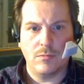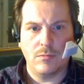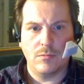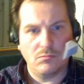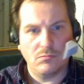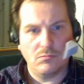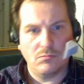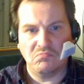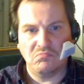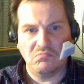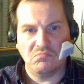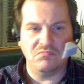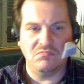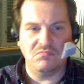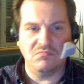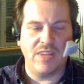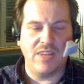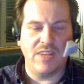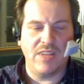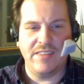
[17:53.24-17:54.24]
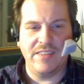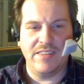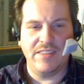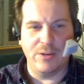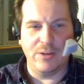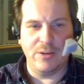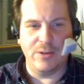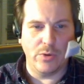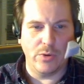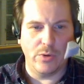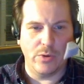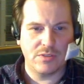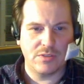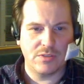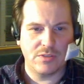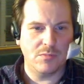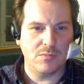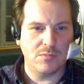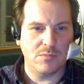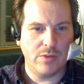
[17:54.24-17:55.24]
And then it works.
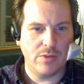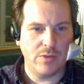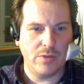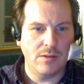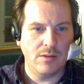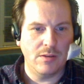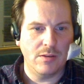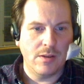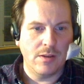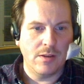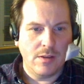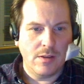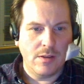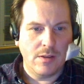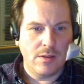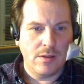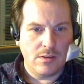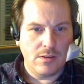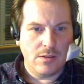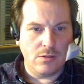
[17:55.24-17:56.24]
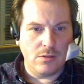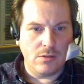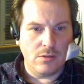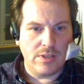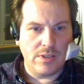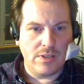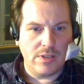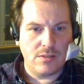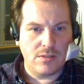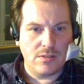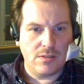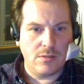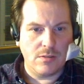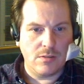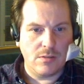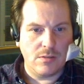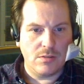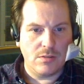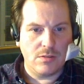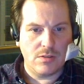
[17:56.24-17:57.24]
Okay, so let's
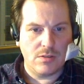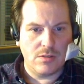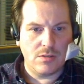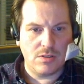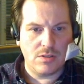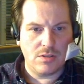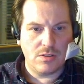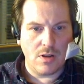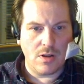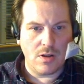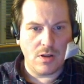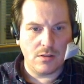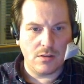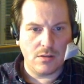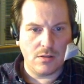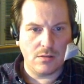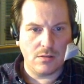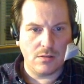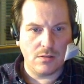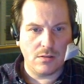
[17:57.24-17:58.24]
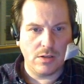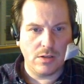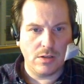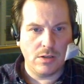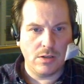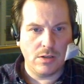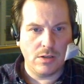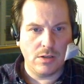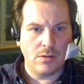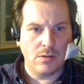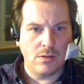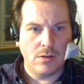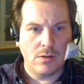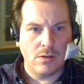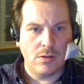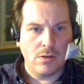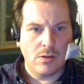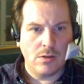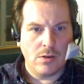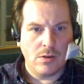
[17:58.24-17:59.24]
start a
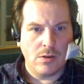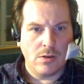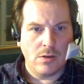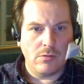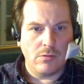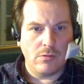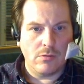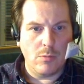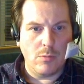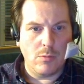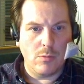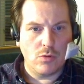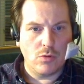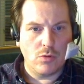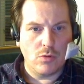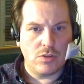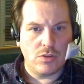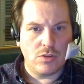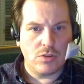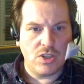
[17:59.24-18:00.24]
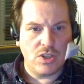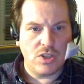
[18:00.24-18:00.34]
remote session